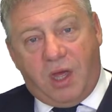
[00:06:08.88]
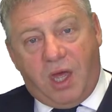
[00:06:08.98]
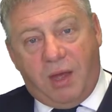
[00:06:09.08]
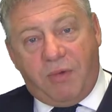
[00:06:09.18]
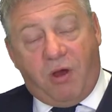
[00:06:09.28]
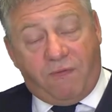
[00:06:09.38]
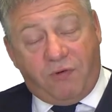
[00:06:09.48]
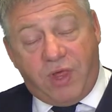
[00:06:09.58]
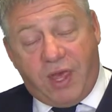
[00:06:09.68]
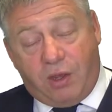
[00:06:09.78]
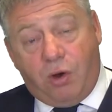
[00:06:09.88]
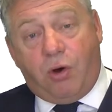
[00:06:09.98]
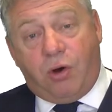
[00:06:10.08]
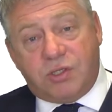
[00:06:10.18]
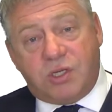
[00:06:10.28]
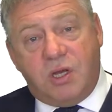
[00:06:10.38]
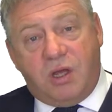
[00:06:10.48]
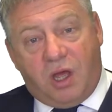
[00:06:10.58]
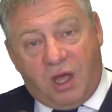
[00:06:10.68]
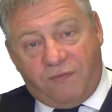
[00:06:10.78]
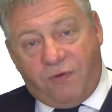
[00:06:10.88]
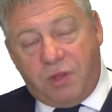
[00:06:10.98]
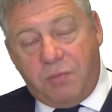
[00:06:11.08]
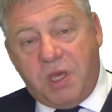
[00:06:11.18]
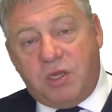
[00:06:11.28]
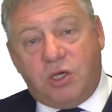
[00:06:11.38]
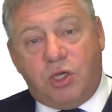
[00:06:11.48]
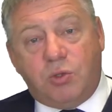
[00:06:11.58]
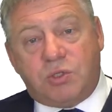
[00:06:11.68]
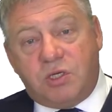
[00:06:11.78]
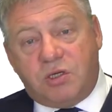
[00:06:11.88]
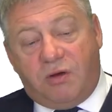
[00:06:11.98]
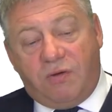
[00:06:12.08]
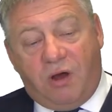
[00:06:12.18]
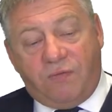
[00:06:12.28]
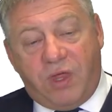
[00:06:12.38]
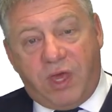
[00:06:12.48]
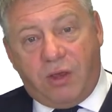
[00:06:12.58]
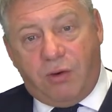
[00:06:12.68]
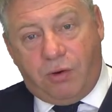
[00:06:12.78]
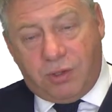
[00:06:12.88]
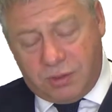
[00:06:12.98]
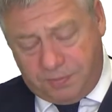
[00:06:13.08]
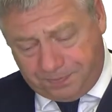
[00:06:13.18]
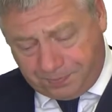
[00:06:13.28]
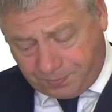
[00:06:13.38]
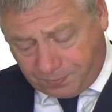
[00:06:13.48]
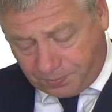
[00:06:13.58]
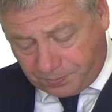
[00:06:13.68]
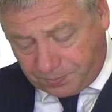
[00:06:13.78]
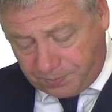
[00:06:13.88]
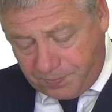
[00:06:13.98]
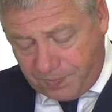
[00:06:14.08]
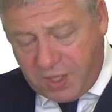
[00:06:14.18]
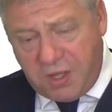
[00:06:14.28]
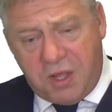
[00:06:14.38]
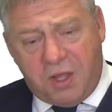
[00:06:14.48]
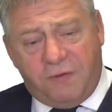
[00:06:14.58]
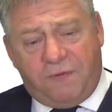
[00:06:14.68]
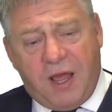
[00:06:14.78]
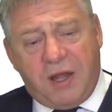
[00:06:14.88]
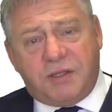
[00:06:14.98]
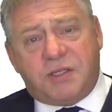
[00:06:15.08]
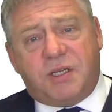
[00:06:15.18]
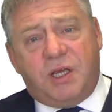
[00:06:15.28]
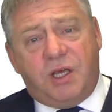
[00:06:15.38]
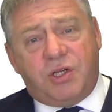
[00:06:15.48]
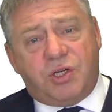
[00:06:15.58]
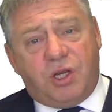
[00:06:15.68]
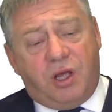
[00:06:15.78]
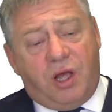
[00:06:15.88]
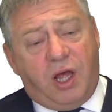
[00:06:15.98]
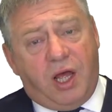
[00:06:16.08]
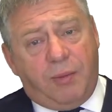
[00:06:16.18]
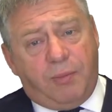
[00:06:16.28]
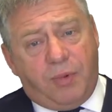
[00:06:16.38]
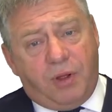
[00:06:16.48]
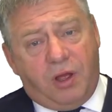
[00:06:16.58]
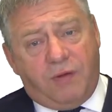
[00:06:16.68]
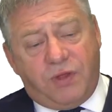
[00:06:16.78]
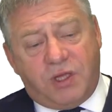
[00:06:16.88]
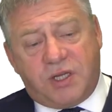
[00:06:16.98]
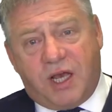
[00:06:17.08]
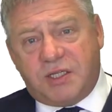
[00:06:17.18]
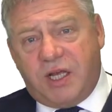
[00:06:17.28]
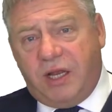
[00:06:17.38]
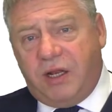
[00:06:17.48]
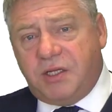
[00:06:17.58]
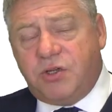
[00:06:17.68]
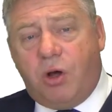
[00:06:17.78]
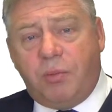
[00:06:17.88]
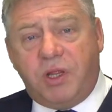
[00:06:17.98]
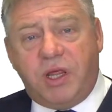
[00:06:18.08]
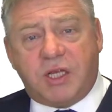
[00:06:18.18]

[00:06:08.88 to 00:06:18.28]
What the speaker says: or for their cause and for the media usage of their cause. The final stage of the attack cycle is normally the